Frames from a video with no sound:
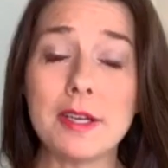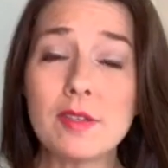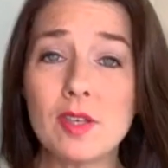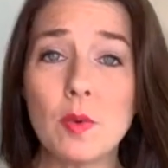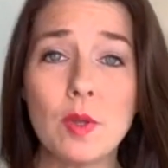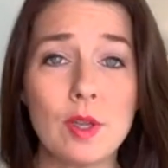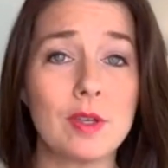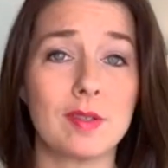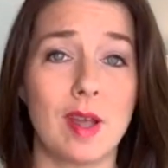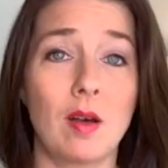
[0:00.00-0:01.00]
honesty with
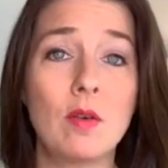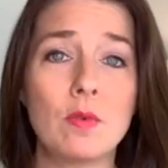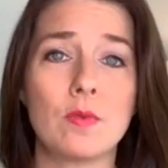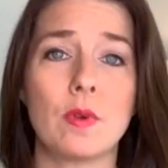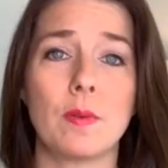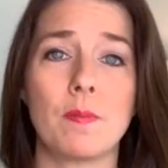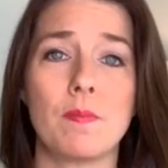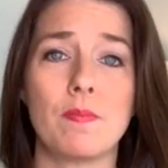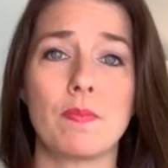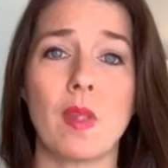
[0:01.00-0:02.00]
yourself
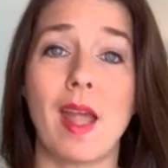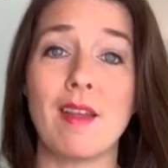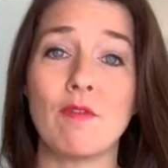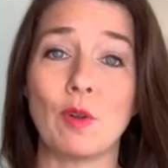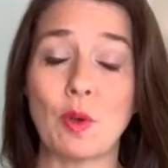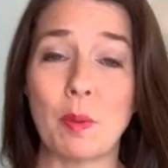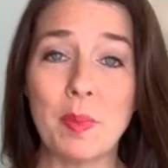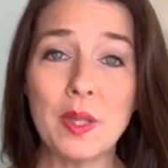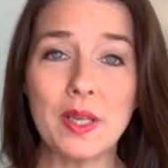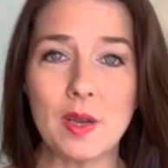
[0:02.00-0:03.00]
and
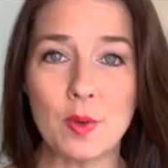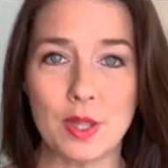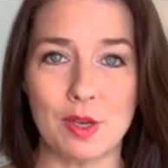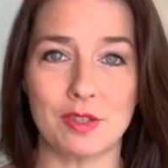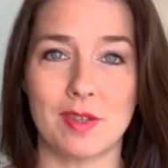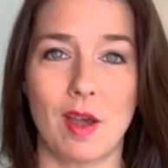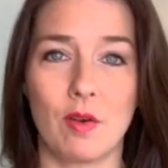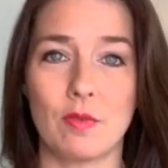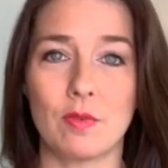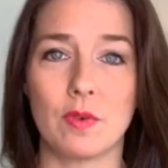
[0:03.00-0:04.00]
vulnerability with
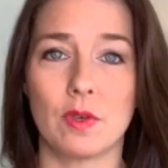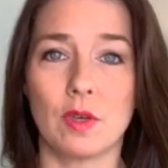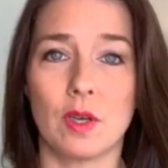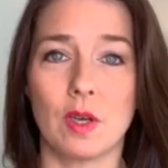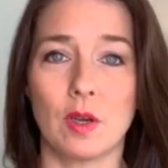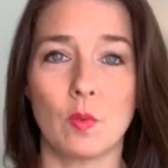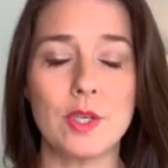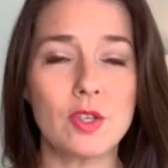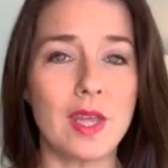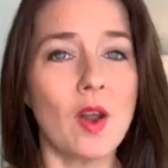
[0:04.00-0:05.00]
yourself,
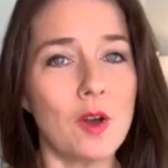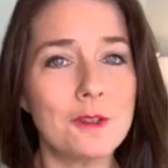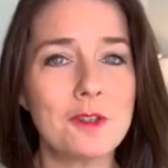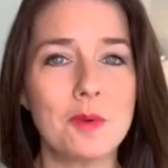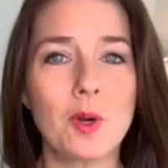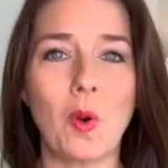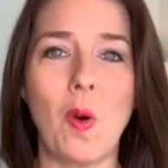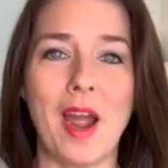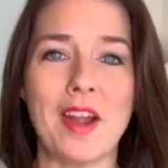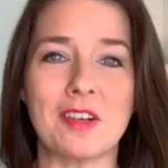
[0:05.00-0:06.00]
which then also
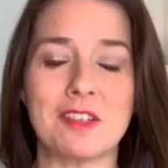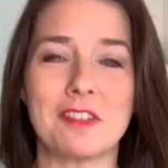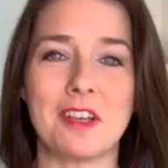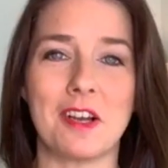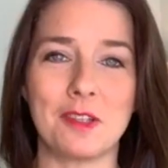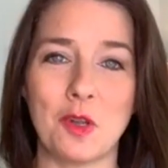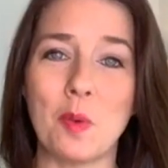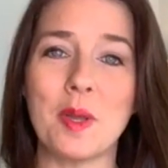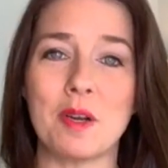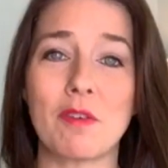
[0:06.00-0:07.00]
requires a
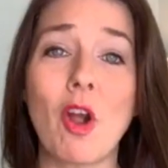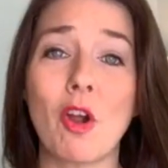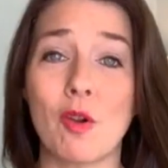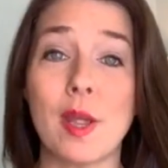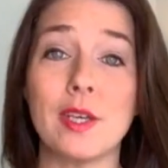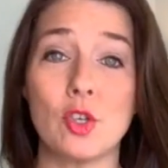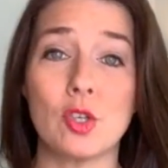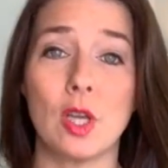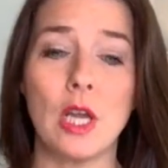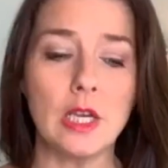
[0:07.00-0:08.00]
little bit of
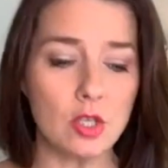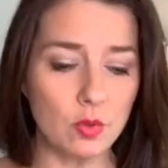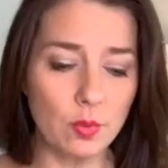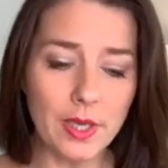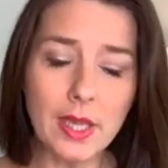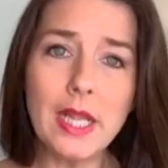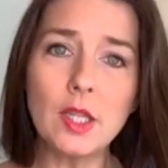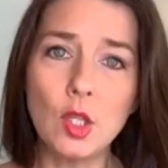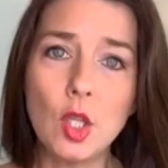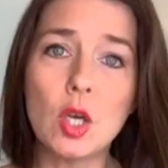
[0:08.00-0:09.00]
courage to
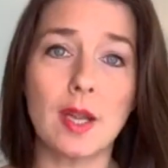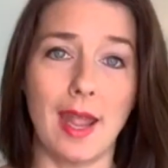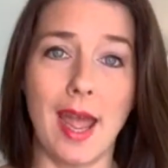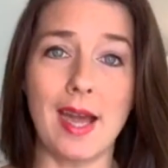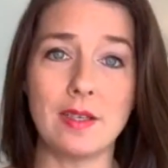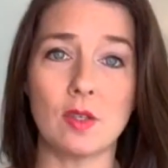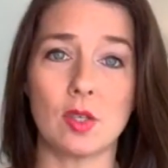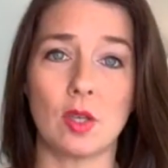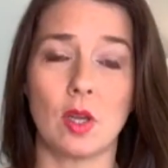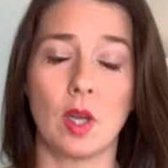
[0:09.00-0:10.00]
really look
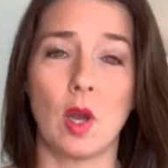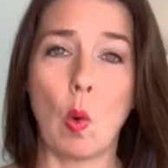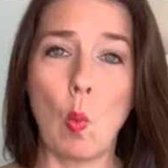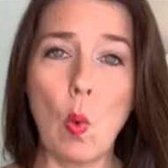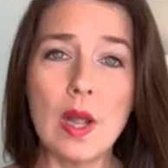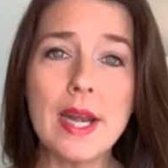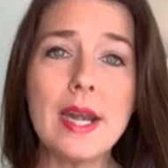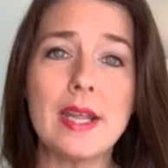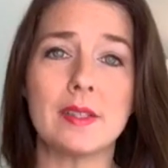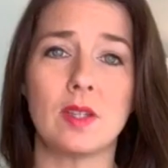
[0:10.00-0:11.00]
at what
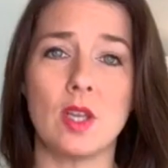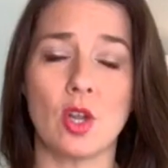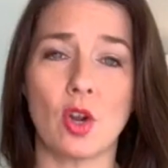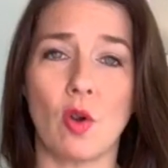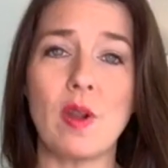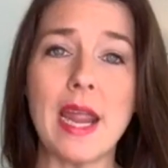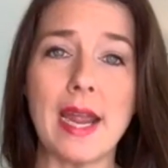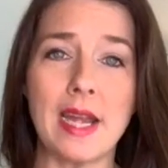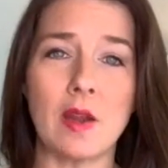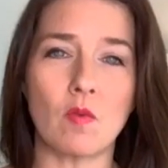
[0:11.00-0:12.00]
it is that you're
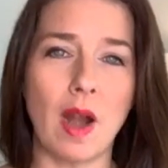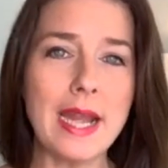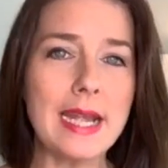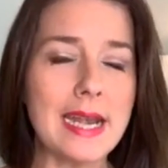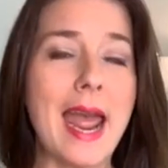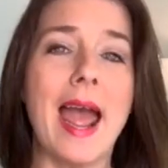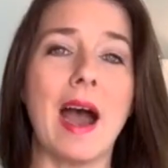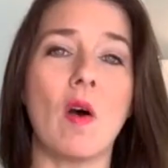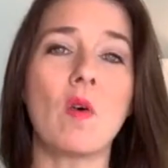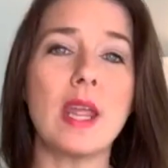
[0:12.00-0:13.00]
creating right
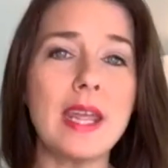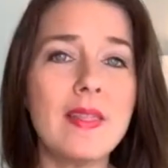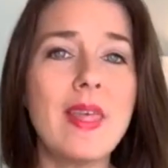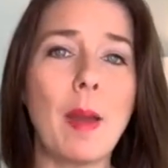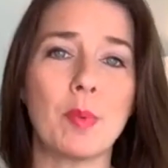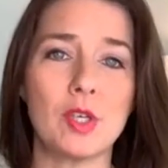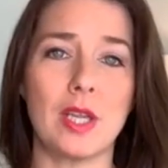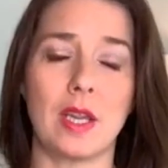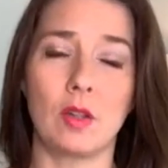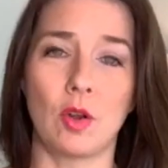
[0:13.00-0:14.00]
now in that
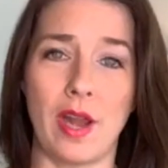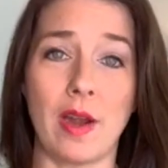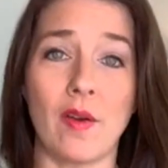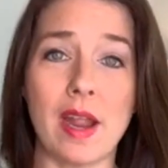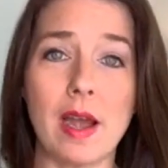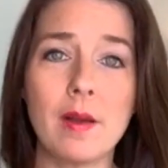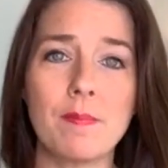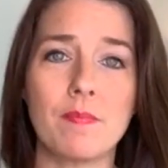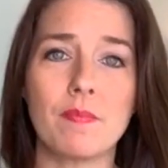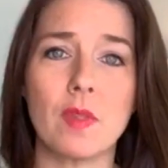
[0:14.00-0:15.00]
particular
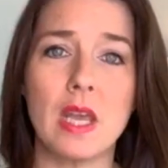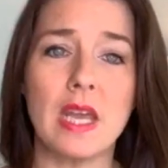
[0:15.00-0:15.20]
area.